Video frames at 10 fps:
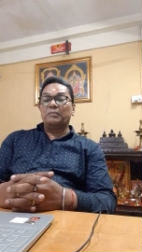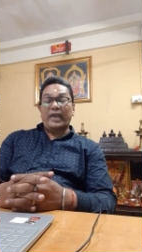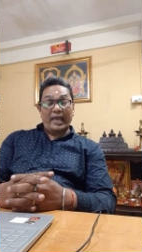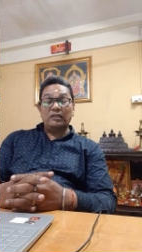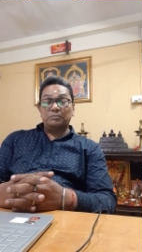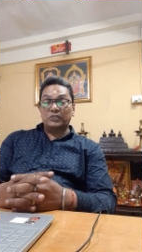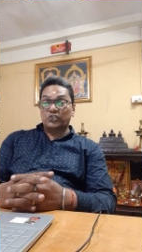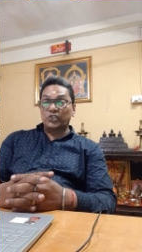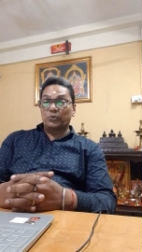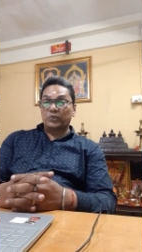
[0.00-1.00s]
help
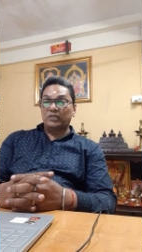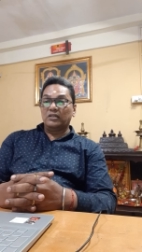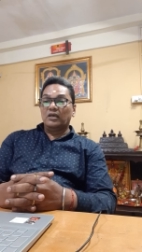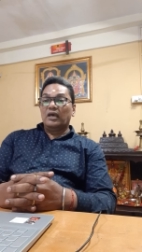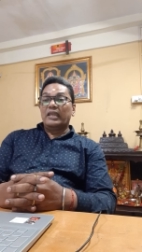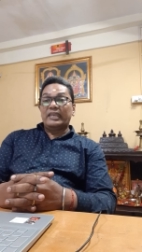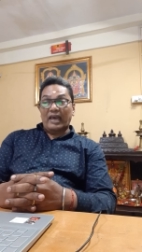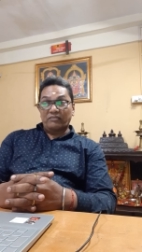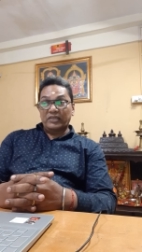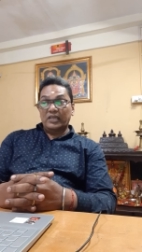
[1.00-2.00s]
children
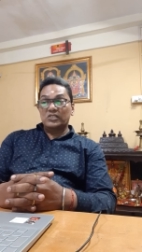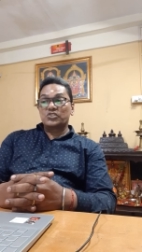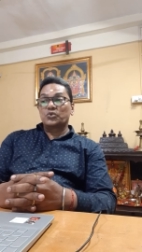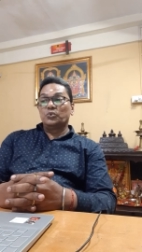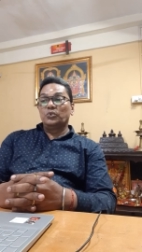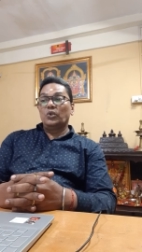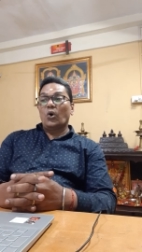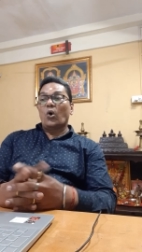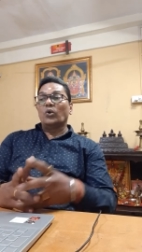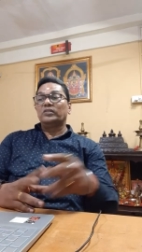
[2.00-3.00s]
navigate school
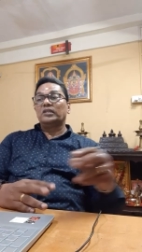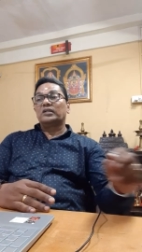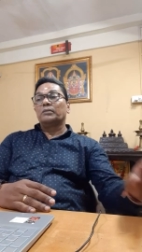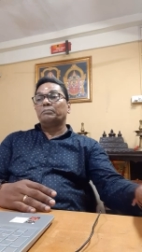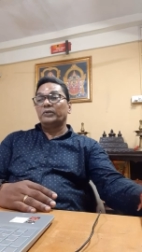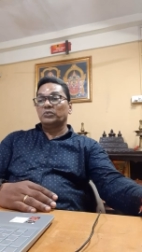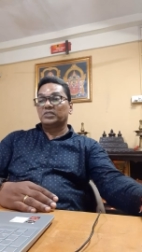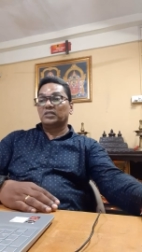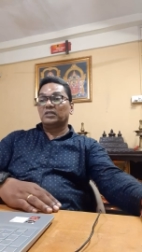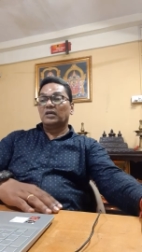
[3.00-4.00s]
on the
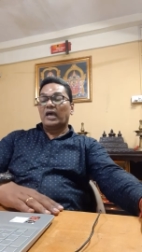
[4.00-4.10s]
computer,